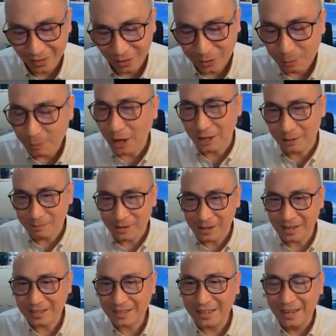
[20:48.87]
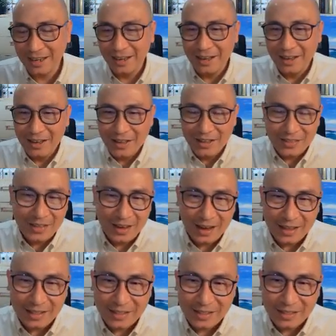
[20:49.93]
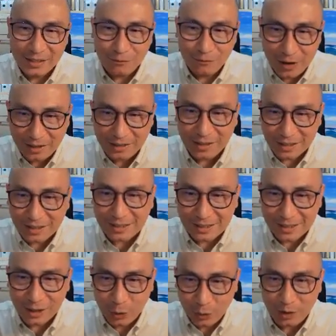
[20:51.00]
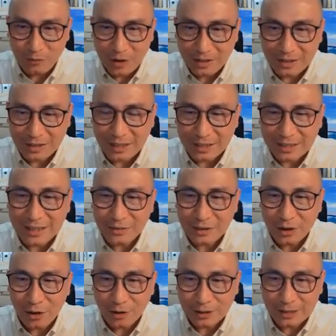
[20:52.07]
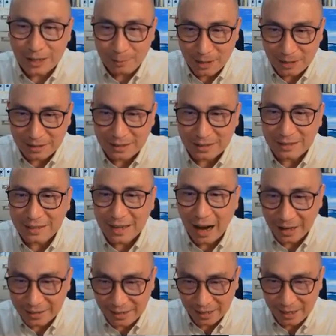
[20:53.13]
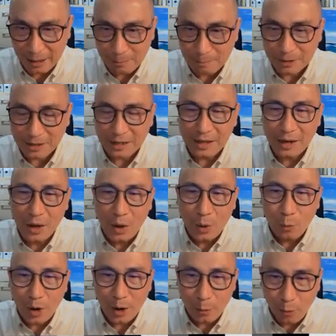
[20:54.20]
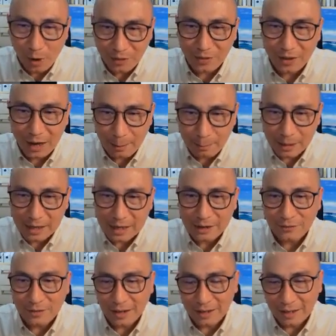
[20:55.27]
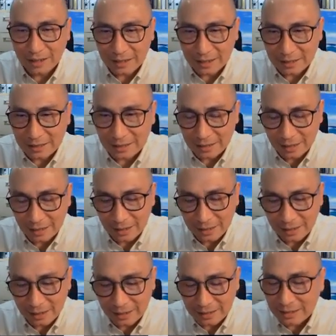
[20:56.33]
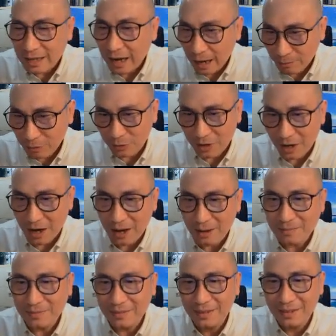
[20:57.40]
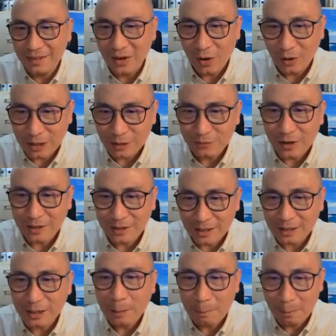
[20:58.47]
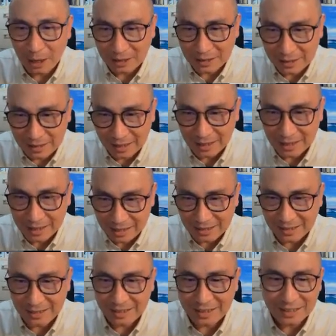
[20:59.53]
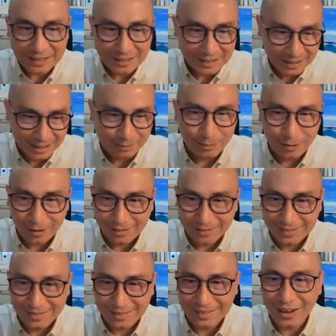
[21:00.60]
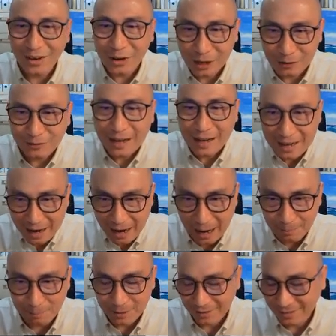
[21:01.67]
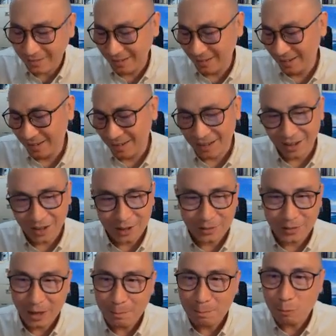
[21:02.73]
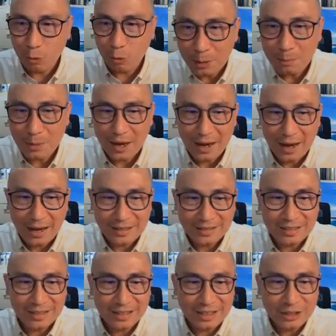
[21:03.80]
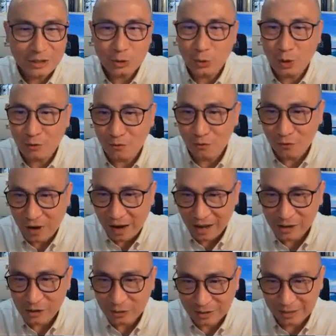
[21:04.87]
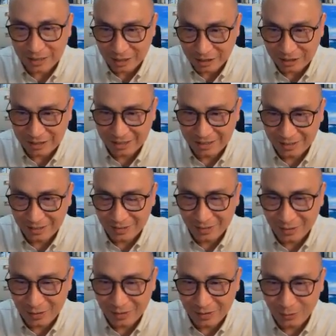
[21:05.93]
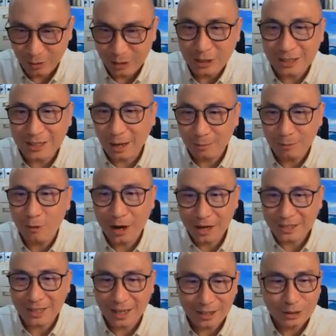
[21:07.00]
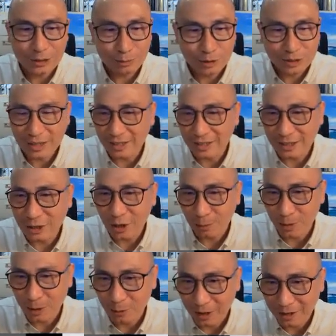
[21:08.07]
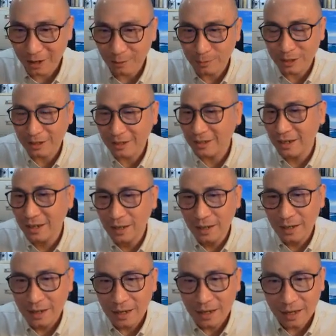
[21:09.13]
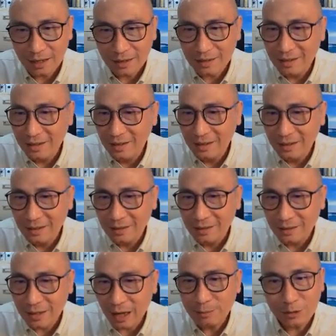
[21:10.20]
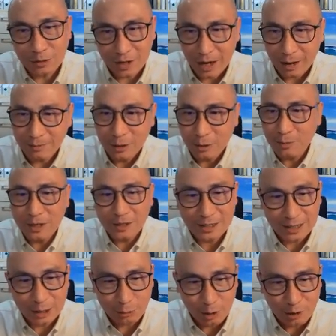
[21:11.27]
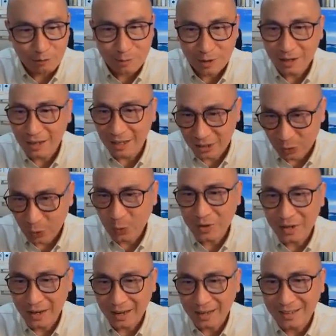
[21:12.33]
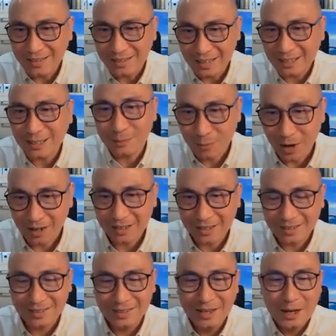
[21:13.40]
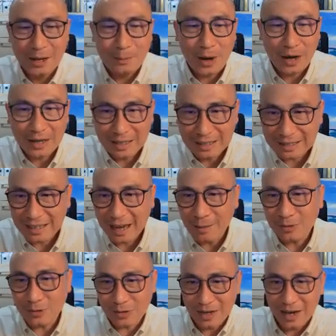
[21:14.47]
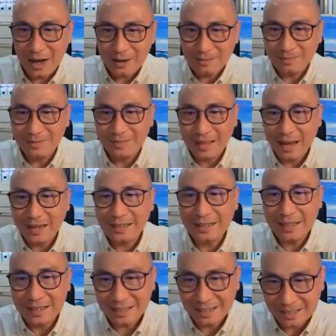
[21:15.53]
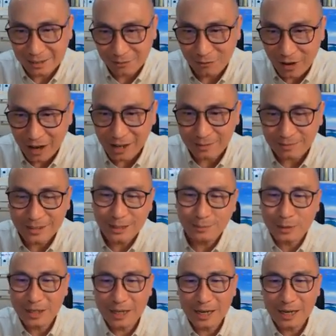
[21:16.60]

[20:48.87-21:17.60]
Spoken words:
on the marketplace, that the vendors, local vendors, are serving all this MNC high-tech company, where one day I believe that in time to come, all these vendors may seek listing in Singapore. Now, if that happen, then may enter into a value stage, which is I'm quite excited to present this topic right now, because in time to come, you may disagree with me. It's okay. That's the market. But in time to come, as things develop, this